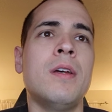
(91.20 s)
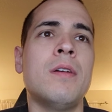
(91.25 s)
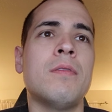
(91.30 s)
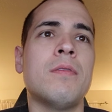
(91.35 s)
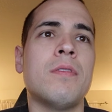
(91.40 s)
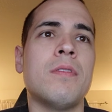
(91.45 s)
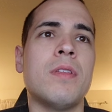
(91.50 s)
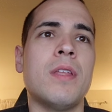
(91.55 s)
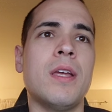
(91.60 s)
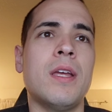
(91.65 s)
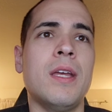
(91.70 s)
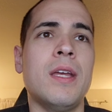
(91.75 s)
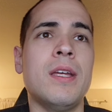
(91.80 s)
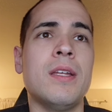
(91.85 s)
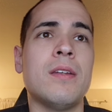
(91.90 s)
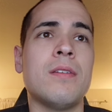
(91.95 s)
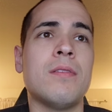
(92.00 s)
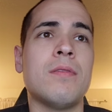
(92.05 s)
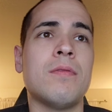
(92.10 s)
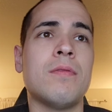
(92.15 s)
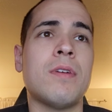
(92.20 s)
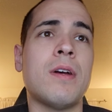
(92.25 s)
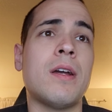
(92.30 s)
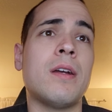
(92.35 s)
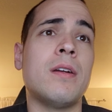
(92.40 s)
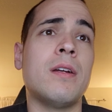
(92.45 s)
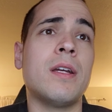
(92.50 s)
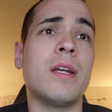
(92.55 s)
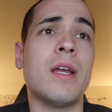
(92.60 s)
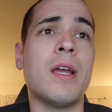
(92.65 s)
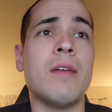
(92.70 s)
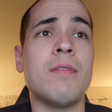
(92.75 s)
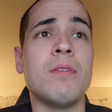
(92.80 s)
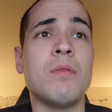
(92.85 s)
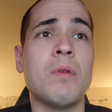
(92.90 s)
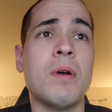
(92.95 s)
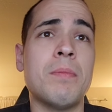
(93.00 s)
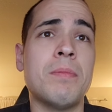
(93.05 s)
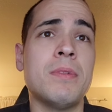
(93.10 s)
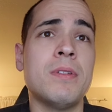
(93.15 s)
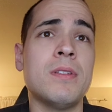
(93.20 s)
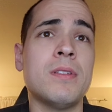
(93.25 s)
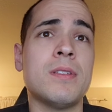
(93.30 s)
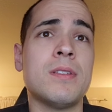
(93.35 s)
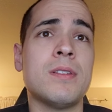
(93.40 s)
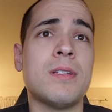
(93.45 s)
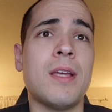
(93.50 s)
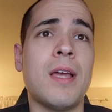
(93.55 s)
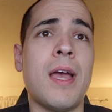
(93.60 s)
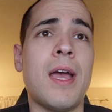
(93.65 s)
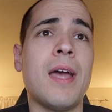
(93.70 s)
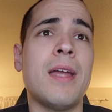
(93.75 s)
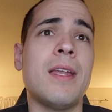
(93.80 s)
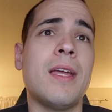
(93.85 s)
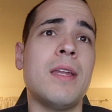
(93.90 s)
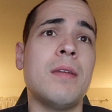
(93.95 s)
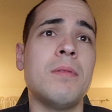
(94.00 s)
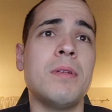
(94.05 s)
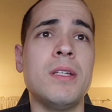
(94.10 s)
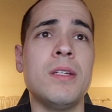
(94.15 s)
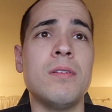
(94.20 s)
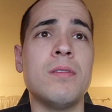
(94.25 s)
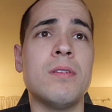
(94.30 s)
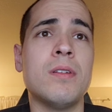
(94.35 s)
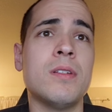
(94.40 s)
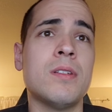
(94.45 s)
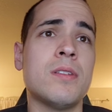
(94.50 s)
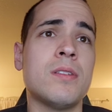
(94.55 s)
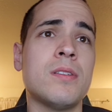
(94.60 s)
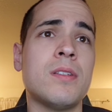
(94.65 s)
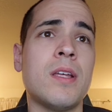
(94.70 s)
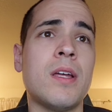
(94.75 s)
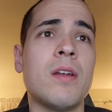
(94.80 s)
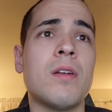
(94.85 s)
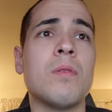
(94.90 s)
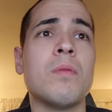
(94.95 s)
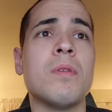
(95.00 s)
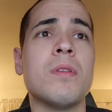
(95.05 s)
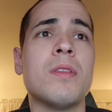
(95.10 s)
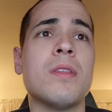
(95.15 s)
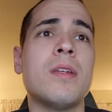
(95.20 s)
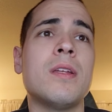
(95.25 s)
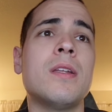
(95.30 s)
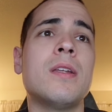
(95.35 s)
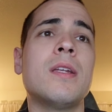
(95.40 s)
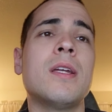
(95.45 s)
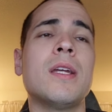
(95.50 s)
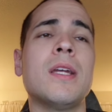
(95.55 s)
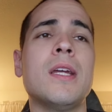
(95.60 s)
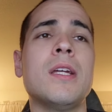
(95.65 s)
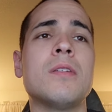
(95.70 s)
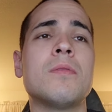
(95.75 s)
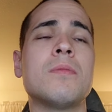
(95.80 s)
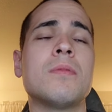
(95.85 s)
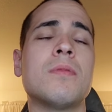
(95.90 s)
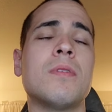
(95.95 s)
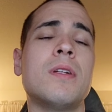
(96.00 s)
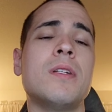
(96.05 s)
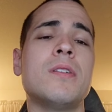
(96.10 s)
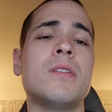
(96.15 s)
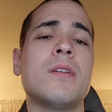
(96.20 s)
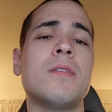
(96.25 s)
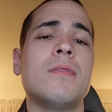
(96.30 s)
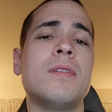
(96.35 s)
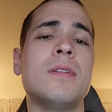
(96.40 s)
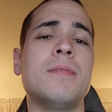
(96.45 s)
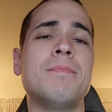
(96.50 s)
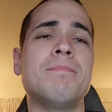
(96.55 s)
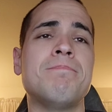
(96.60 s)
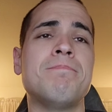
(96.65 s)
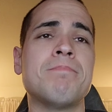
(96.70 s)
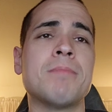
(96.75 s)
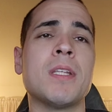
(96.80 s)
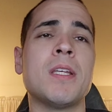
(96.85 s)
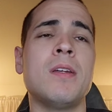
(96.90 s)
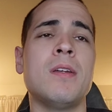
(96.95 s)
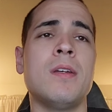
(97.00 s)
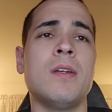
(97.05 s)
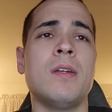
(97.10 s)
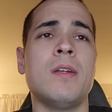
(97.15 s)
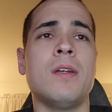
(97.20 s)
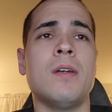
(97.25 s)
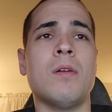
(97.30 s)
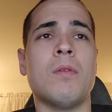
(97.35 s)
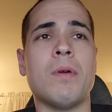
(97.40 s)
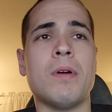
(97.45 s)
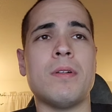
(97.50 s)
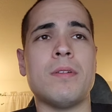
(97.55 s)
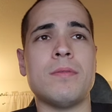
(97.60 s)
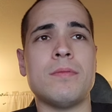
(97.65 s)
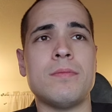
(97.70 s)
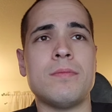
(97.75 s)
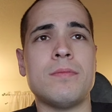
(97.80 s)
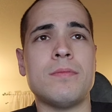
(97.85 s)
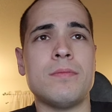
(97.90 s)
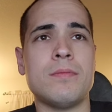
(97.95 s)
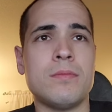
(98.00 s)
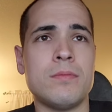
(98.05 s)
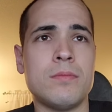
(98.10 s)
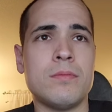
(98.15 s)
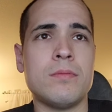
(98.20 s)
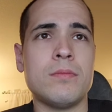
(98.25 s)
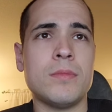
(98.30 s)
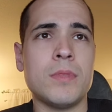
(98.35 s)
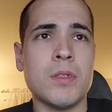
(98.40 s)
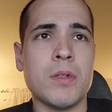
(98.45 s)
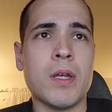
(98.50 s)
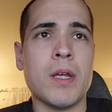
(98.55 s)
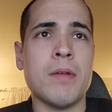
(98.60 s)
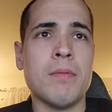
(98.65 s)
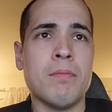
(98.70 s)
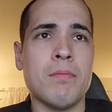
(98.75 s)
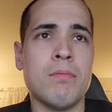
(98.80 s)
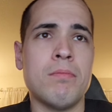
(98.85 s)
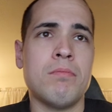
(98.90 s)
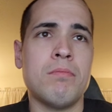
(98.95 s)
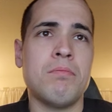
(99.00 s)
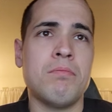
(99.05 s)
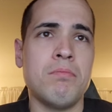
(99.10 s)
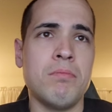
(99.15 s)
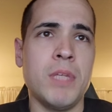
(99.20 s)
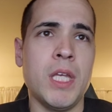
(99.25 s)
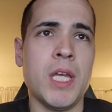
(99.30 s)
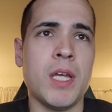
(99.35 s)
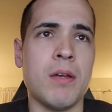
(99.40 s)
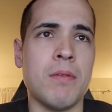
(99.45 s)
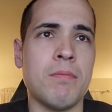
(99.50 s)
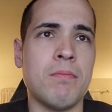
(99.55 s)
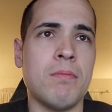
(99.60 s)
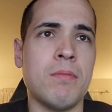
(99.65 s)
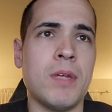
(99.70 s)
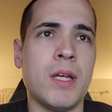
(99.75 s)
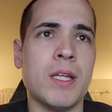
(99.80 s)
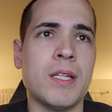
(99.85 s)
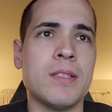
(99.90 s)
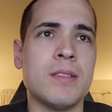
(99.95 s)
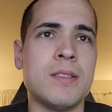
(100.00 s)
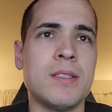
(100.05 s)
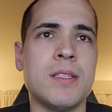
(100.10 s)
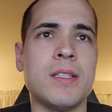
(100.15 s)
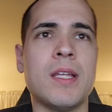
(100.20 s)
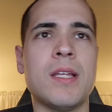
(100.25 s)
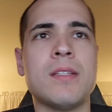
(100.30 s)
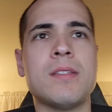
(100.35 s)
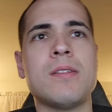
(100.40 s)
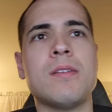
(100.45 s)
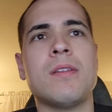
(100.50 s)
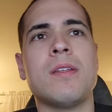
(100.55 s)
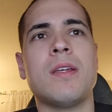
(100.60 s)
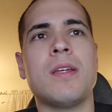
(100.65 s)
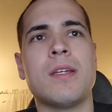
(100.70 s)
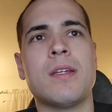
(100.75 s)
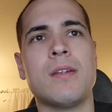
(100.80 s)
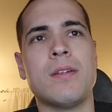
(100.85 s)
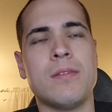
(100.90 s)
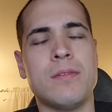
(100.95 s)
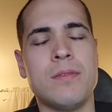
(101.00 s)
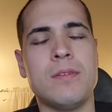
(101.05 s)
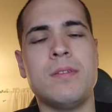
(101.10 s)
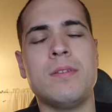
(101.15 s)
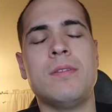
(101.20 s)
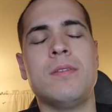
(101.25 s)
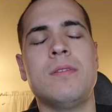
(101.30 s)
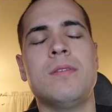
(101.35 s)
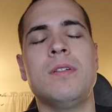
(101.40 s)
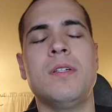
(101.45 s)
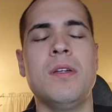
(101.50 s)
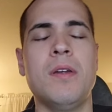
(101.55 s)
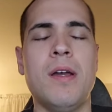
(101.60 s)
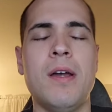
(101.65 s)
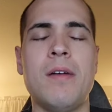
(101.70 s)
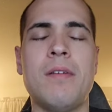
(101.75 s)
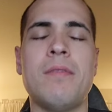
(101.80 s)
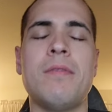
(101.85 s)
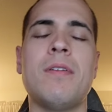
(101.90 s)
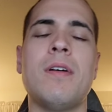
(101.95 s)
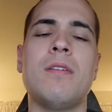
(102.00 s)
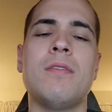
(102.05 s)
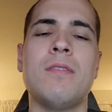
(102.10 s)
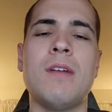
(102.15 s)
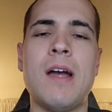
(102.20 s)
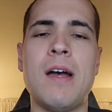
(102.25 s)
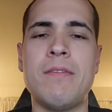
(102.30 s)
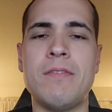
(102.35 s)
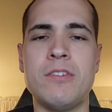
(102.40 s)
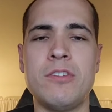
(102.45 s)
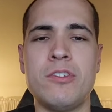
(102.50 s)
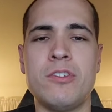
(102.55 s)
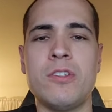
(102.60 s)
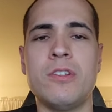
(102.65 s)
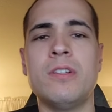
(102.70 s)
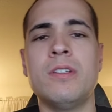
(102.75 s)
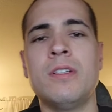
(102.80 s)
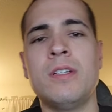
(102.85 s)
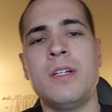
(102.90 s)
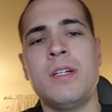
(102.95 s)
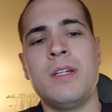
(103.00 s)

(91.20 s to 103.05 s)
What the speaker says: for the hit firing heavy weapons at enemy units that are within engagement range of it. Well, okay, yeah, I can see that. So like, you have a Ravager,